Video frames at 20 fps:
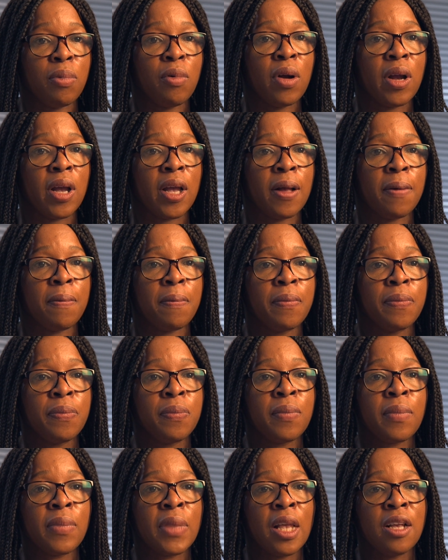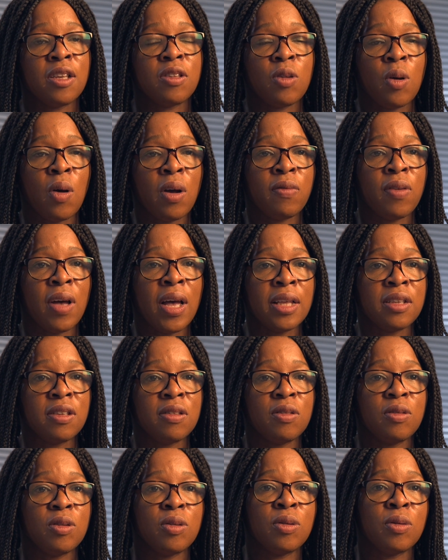bring. So I've had
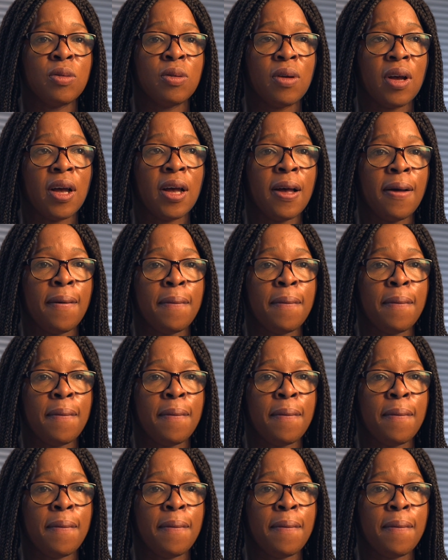to,